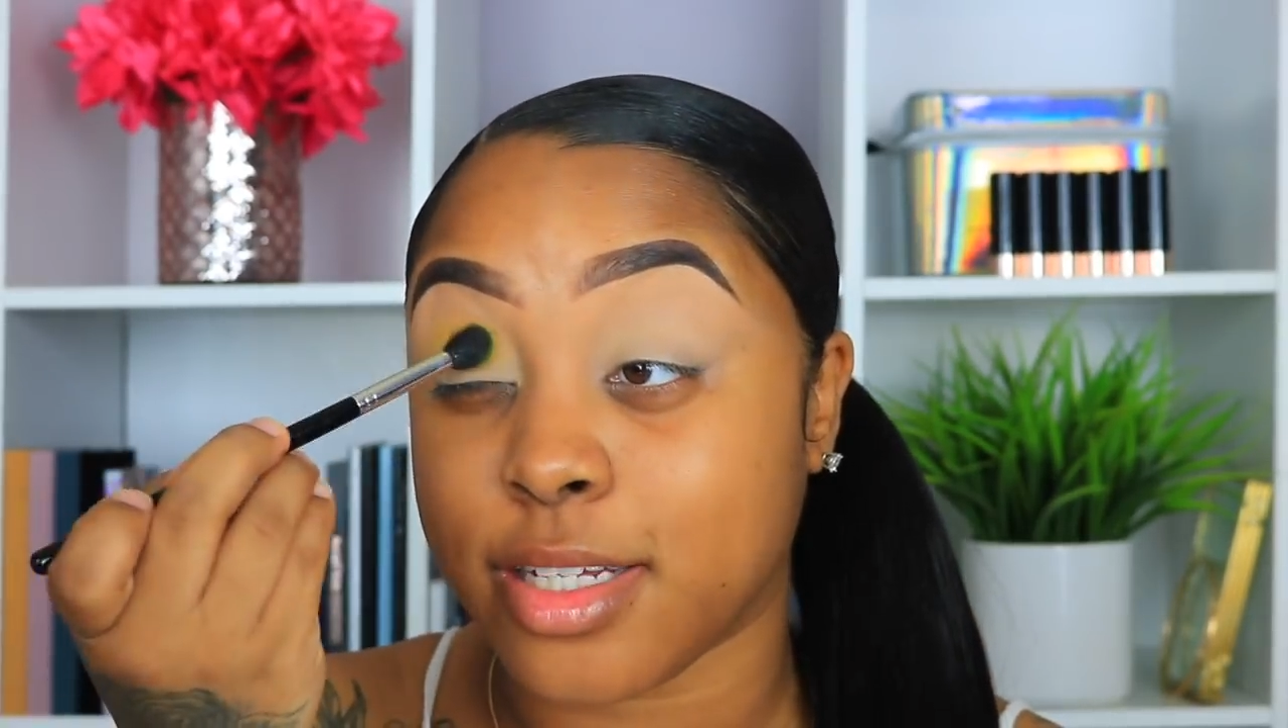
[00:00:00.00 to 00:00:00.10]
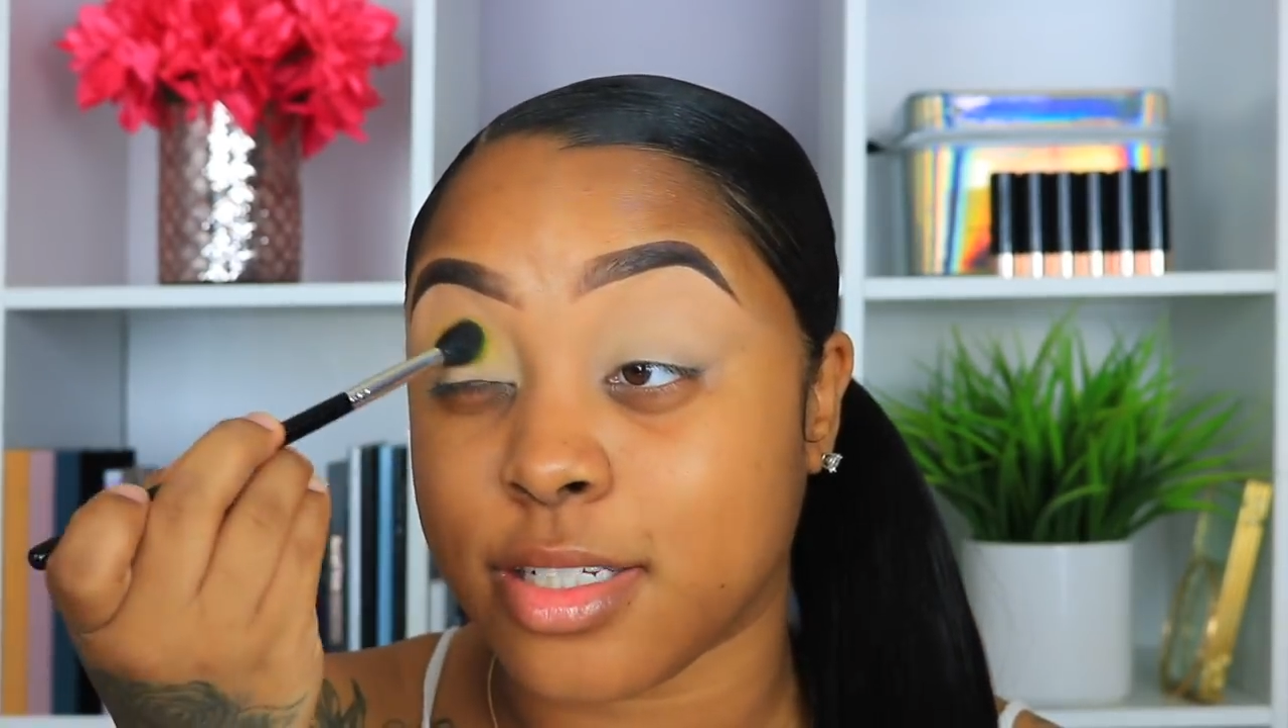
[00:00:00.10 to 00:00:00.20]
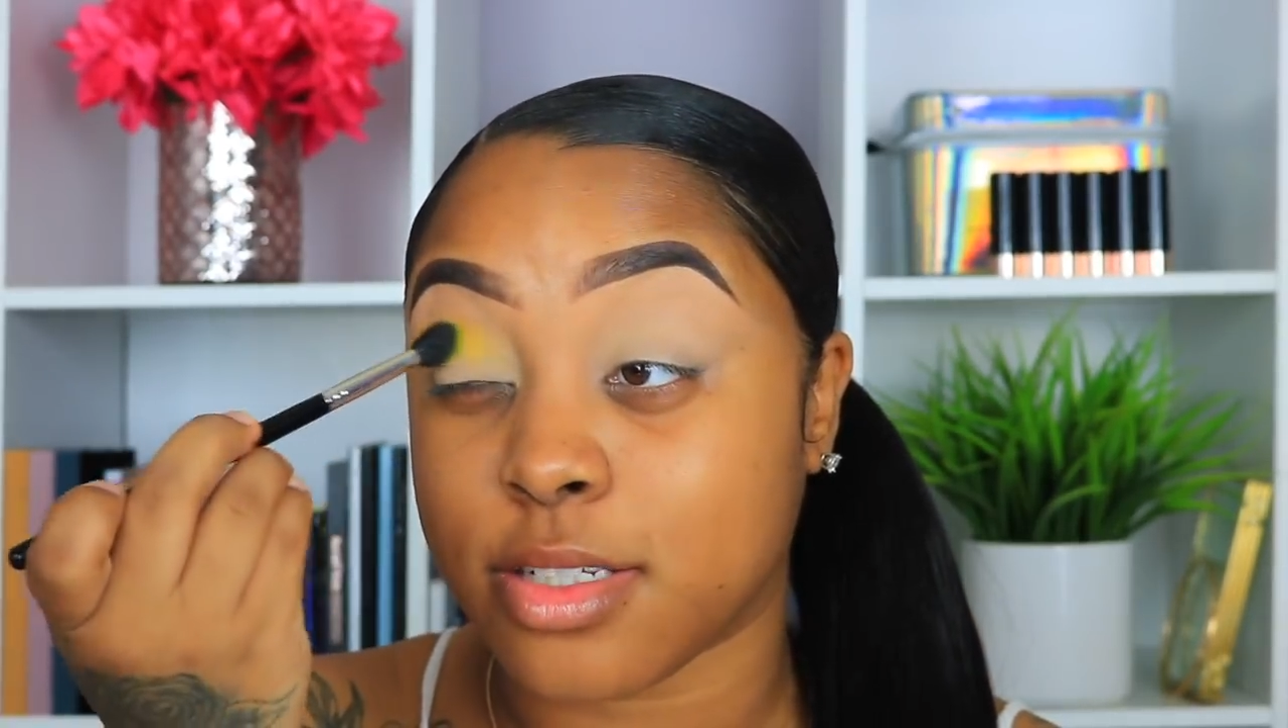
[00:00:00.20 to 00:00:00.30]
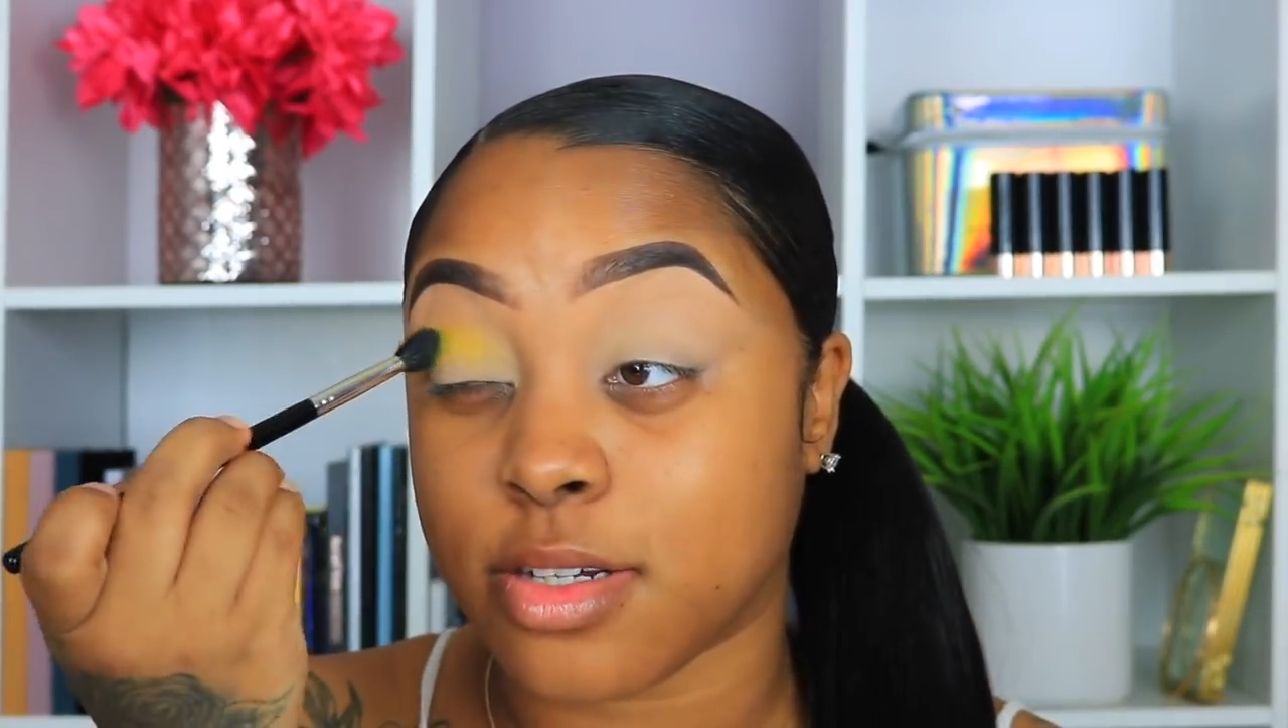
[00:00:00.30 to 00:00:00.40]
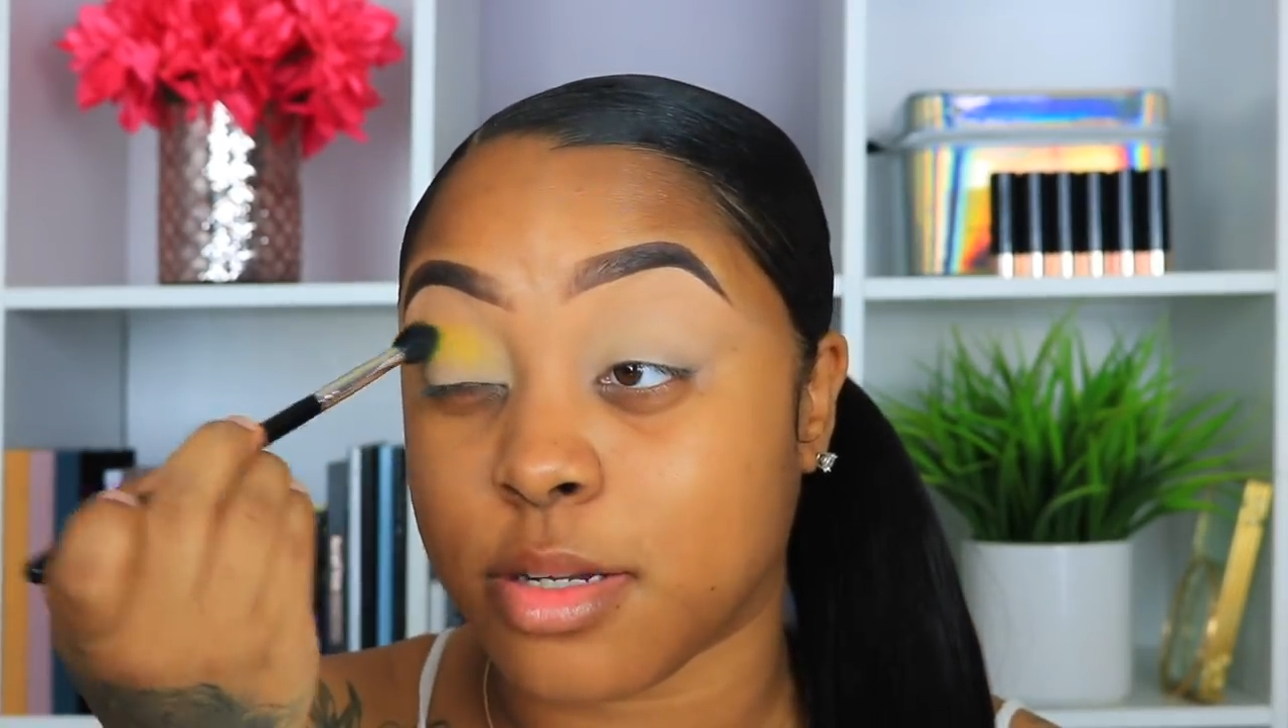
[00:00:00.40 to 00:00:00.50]
It's
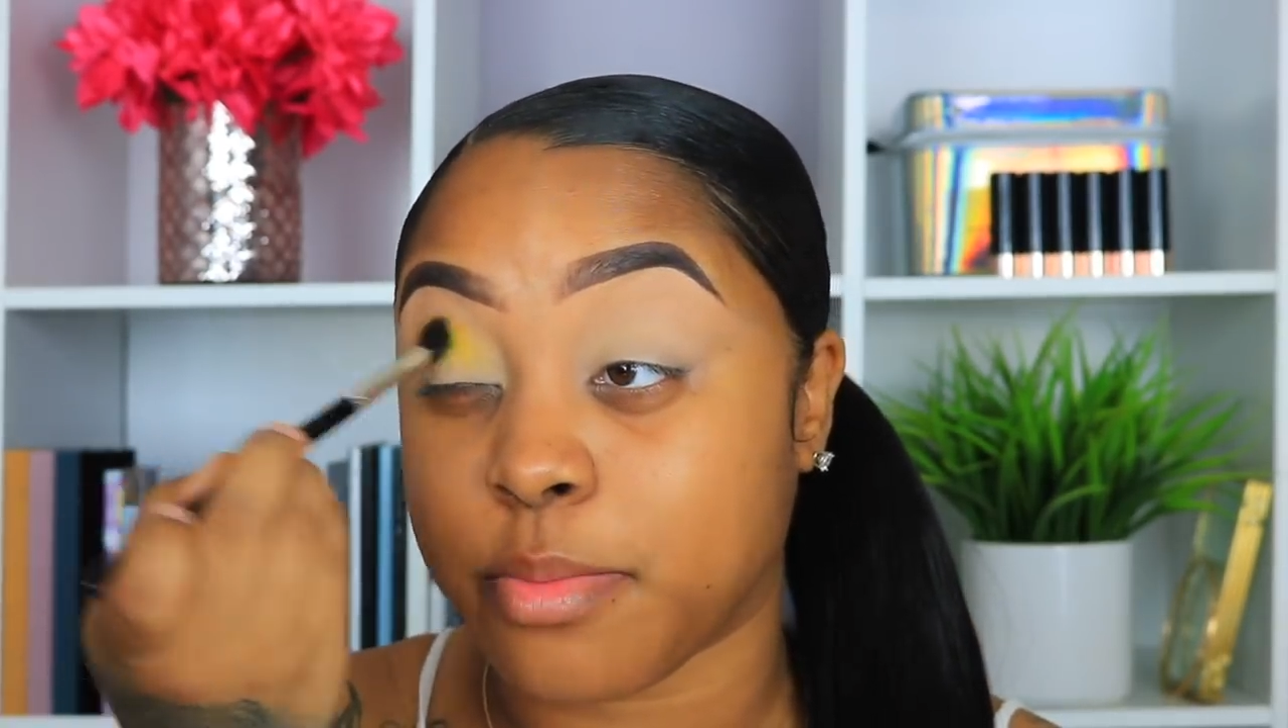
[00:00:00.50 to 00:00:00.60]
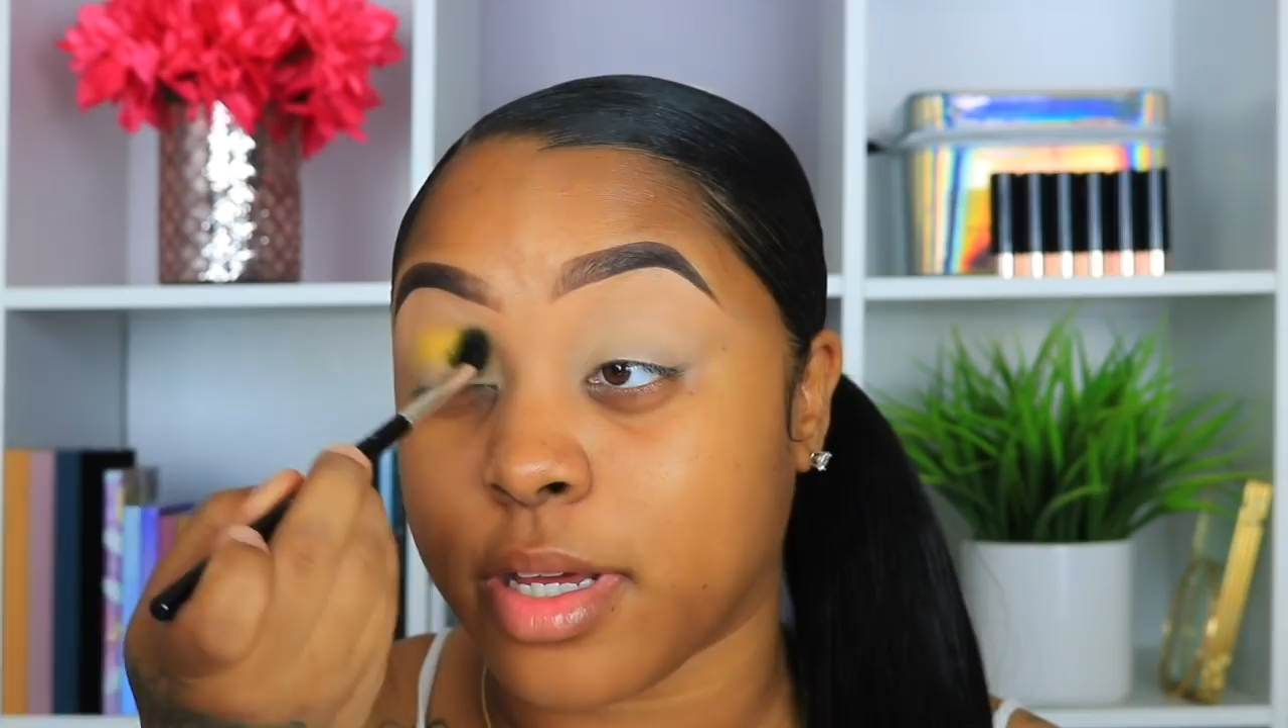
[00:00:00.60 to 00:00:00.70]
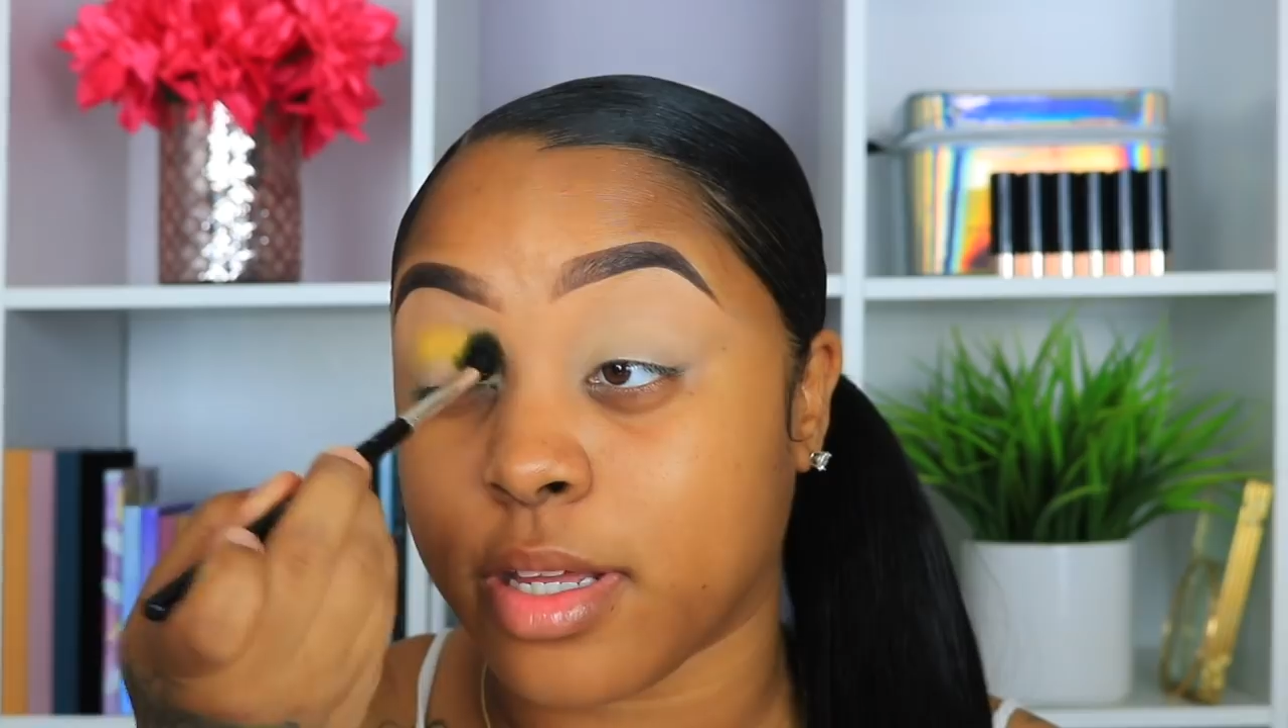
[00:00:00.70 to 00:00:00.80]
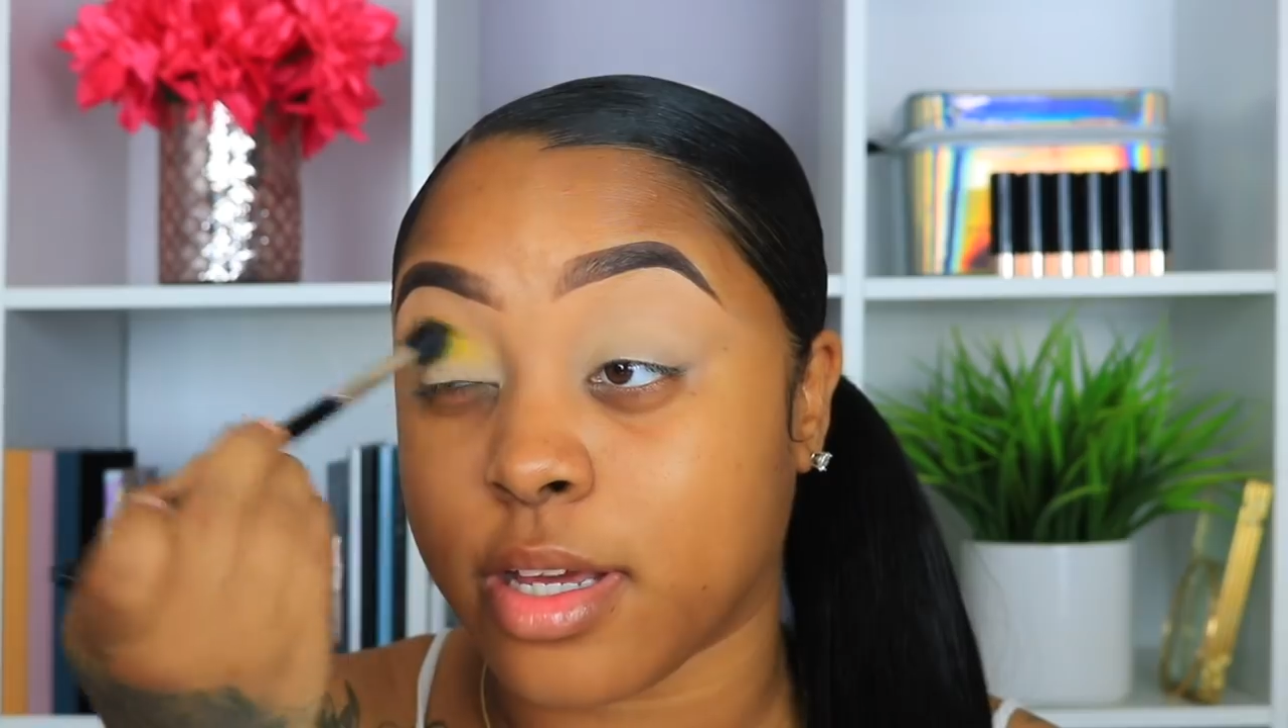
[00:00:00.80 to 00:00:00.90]
just going to be a